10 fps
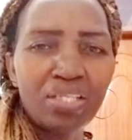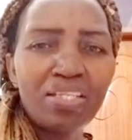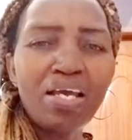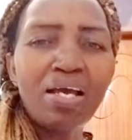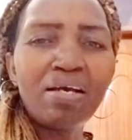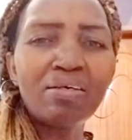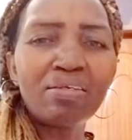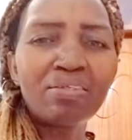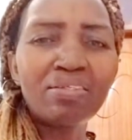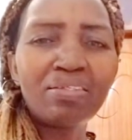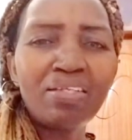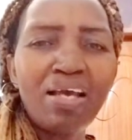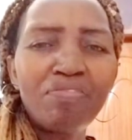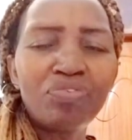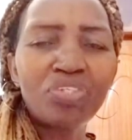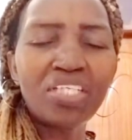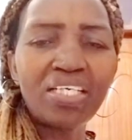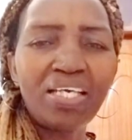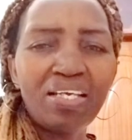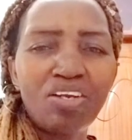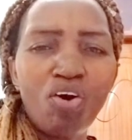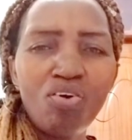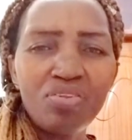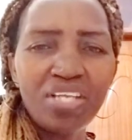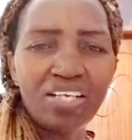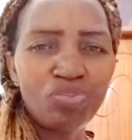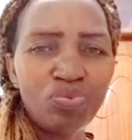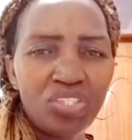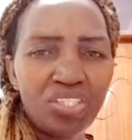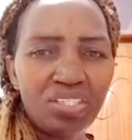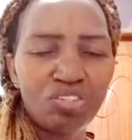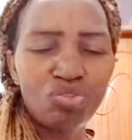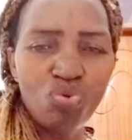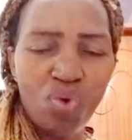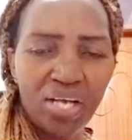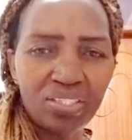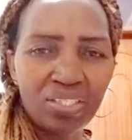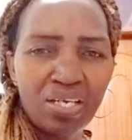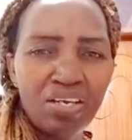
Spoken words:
they have taken all that which is yours,